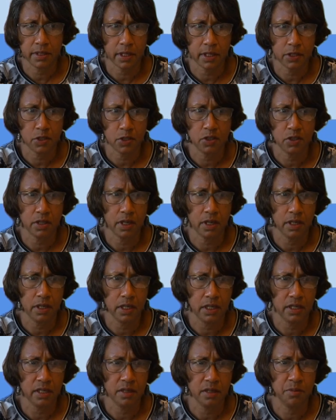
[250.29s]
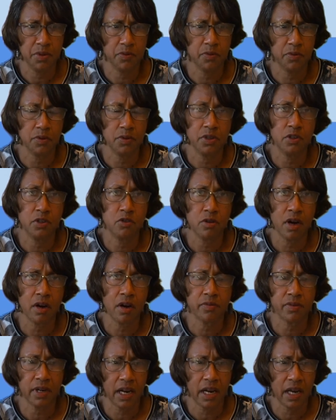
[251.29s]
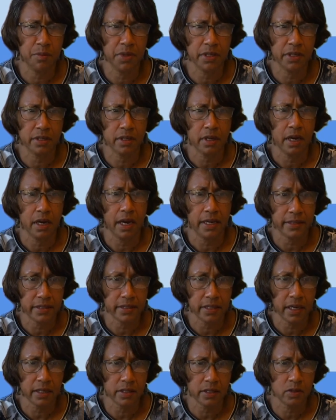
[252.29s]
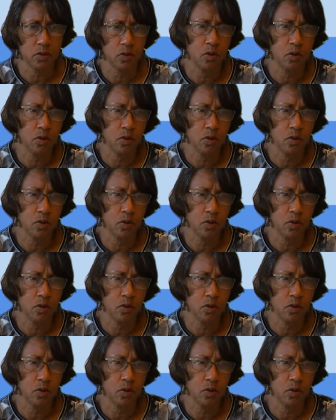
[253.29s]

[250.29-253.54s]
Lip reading: discussions are needed before the draft climate ESAT,